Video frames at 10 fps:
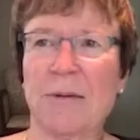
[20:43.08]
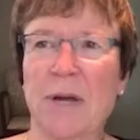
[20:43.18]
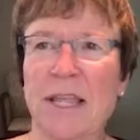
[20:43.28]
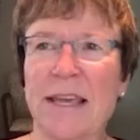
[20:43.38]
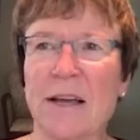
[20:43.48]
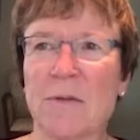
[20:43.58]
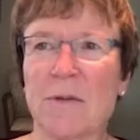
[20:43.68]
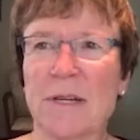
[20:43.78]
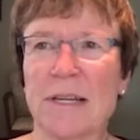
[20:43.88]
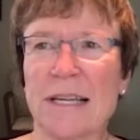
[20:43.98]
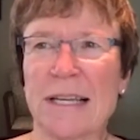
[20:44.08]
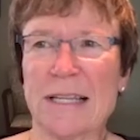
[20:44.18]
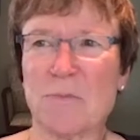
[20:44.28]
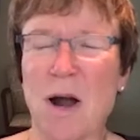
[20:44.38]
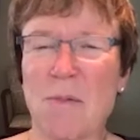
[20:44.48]
I think
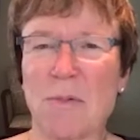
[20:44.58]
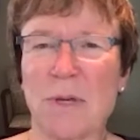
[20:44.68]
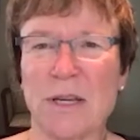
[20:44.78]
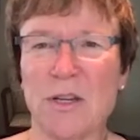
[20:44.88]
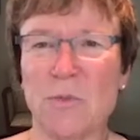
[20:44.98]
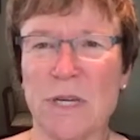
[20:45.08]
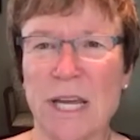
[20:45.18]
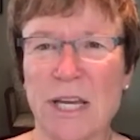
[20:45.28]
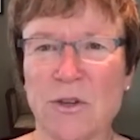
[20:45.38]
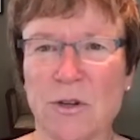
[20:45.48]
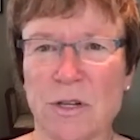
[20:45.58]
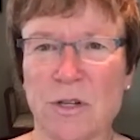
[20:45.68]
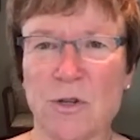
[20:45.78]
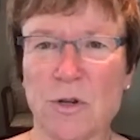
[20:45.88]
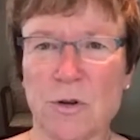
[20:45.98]
it's probably human nature to
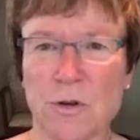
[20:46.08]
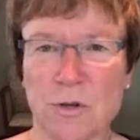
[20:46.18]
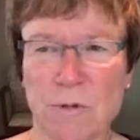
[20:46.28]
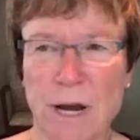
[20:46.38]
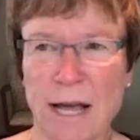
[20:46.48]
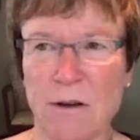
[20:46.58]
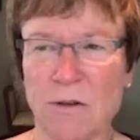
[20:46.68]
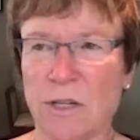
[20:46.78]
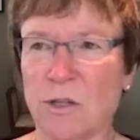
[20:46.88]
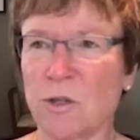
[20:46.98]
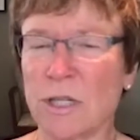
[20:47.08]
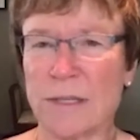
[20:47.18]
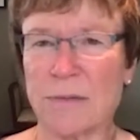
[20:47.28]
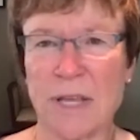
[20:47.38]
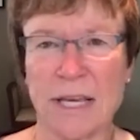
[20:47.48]
turn around and look at
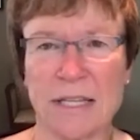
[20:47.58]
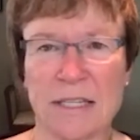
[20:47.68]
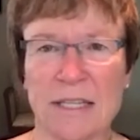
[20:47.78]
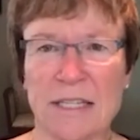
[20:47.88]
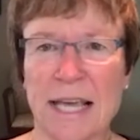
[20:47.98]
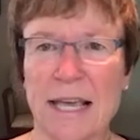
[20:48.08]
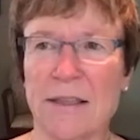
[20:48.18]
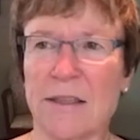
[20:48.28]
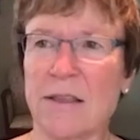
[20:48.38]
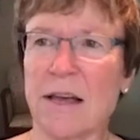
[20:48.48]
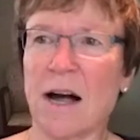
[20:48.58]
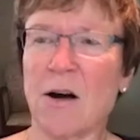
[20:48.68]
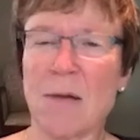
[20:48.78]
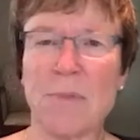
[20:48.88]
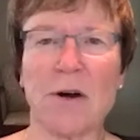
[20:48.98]
things and say,
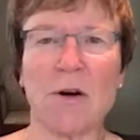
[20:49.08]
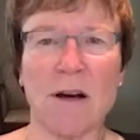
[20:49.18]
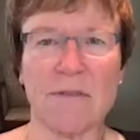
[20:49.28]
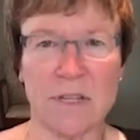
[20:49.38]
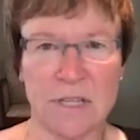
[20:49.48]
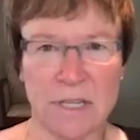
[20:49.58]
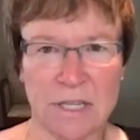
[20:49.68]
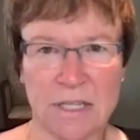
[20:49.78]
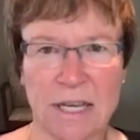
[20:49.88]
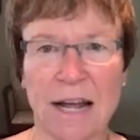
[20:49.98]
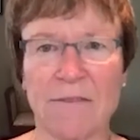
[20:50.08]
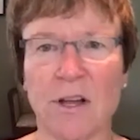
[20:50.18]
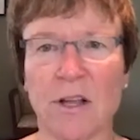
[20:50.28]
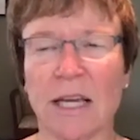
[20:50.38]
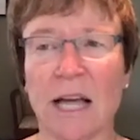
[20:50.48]
I'm better off than this. And I
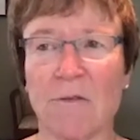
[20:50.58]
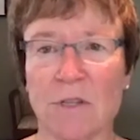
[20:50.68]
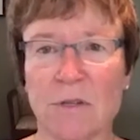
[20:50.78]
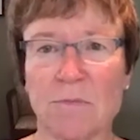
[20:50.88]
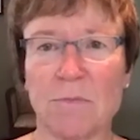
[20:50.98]
felt like I was